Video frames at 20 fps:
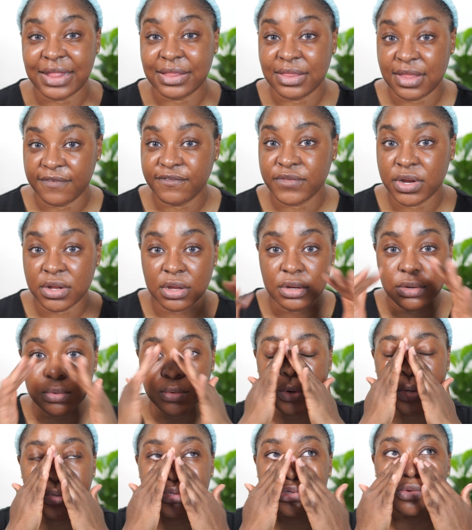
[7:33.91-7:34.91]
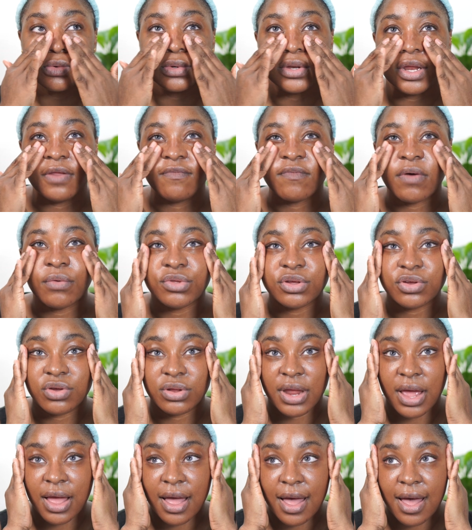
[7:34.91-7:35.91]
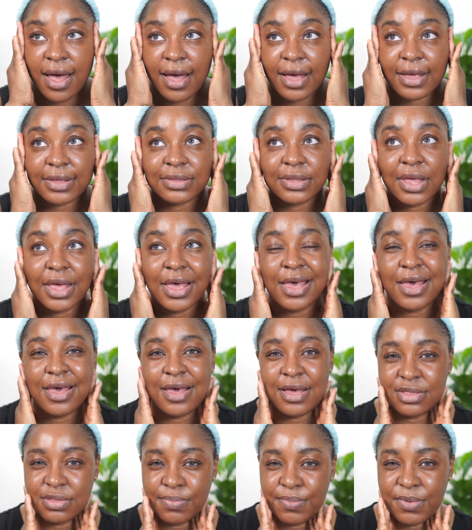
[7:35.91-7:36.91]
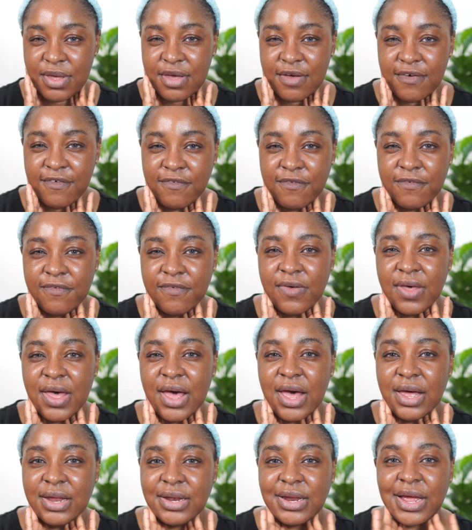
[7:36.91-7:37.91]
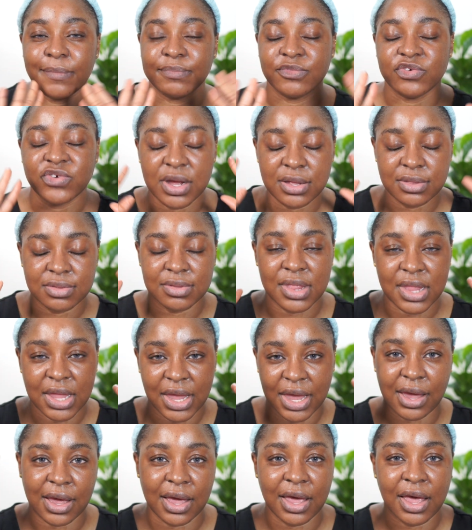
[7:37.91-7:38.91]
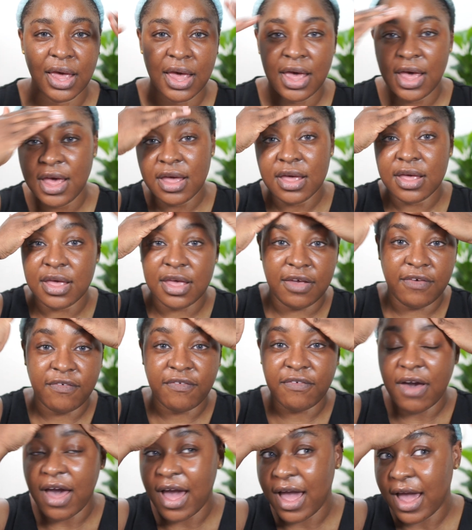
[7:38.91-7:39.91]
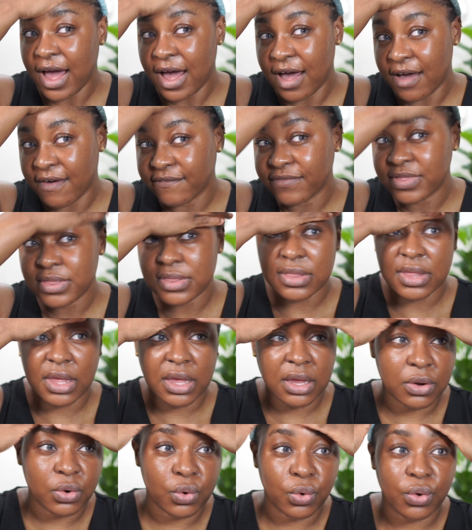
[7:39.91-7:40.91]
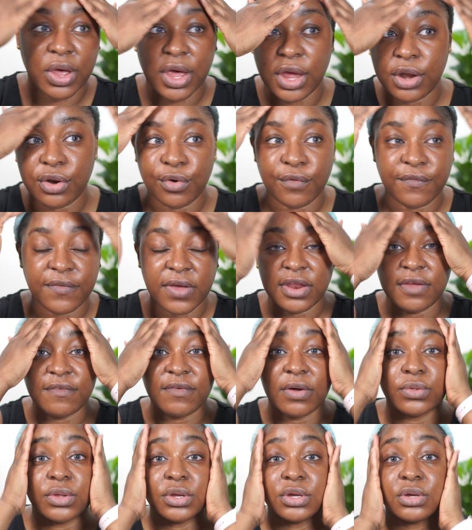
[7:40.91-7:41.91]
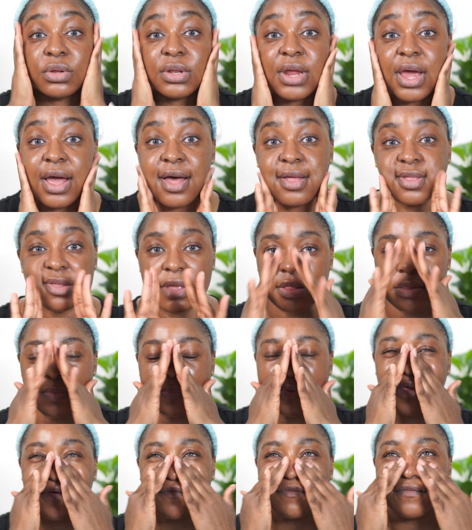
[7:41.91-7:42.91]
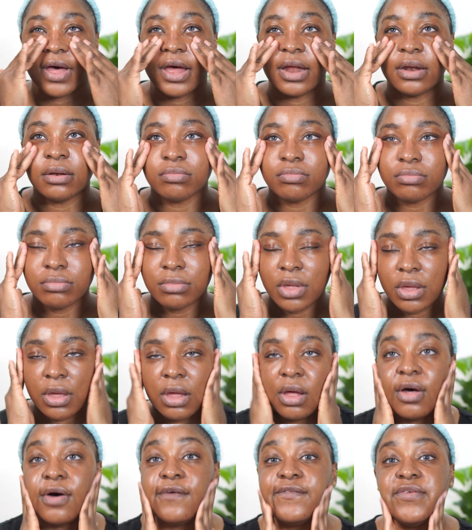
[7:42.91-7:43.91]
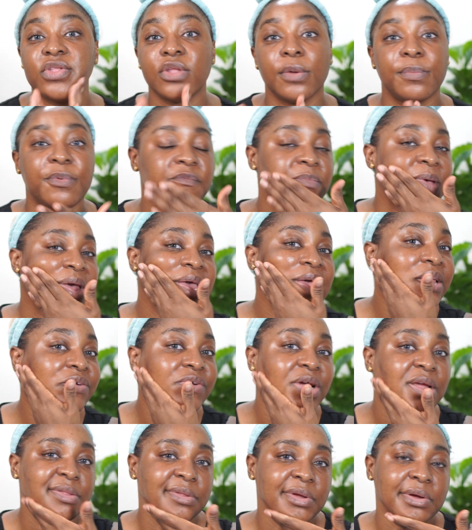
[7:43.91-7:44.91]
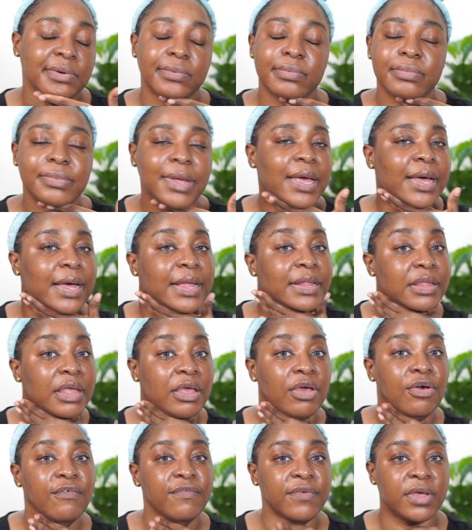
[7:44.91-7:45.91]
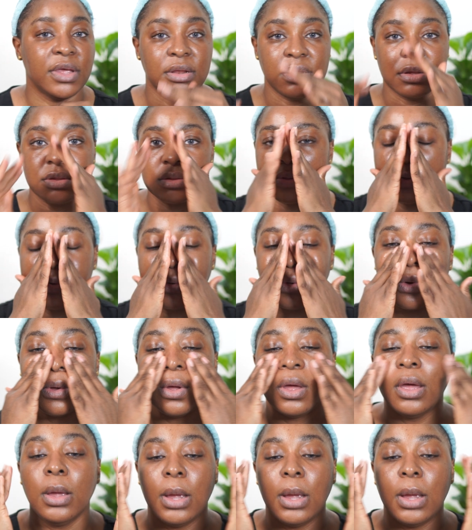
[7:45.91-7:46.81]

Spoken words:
definitely do not own any foundation that has SPF, and I'm trying to think if I have seen or heard of any foundation that has SPF, and off the top of my head right now I can't think of any. So